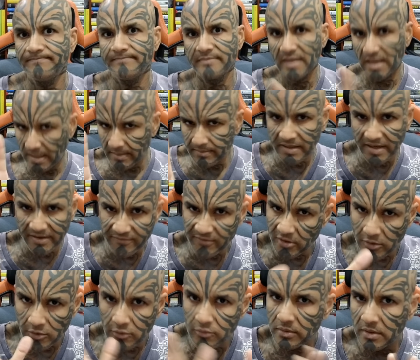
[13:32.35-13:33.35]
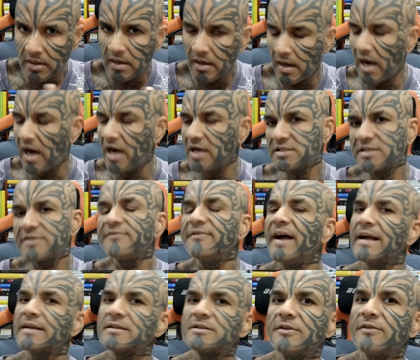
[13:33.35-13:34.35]
I'm giving you harsh
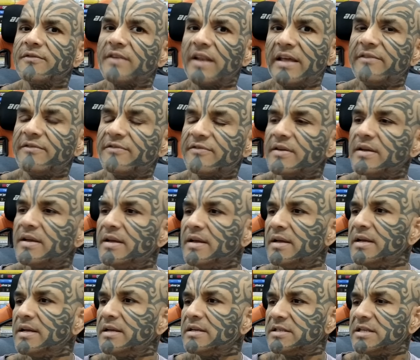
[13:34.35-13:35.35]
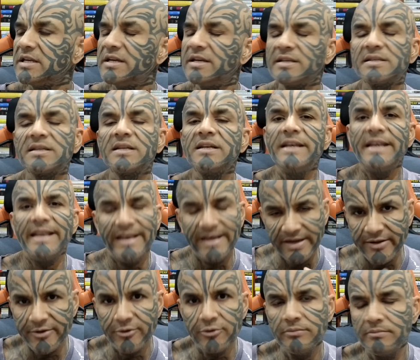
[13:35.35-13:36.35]
facts of life. She doesn't
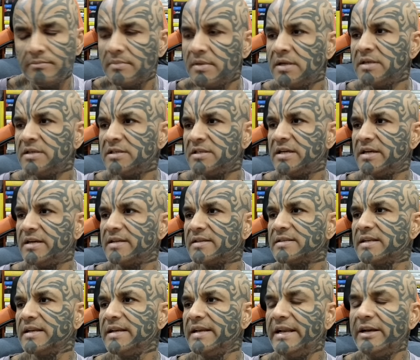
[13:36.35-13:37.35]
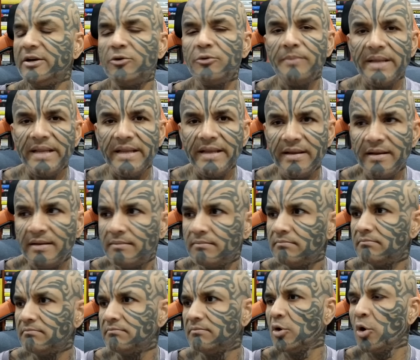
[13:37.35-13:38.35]
need you. She doesn't need to be
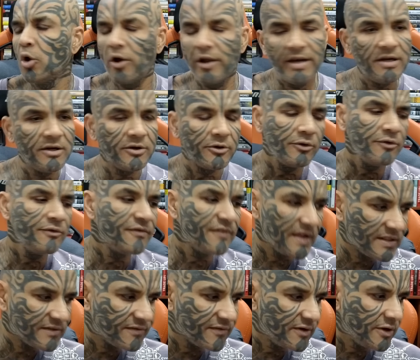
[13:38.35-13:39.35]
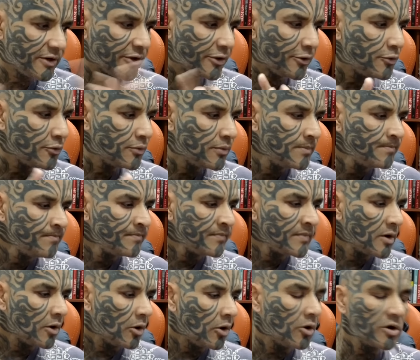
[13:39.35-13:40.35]
loyal to you, faithful to you,
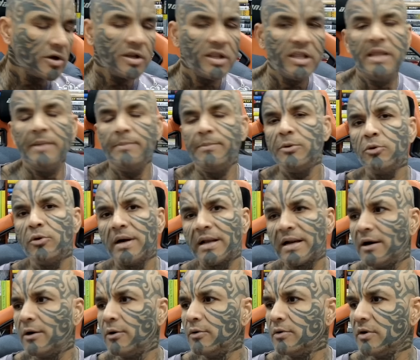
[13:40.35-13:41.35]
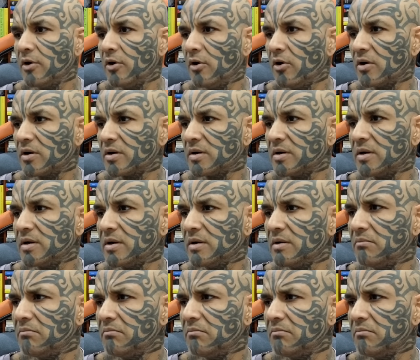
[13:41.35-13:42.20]
or keep you around or uh,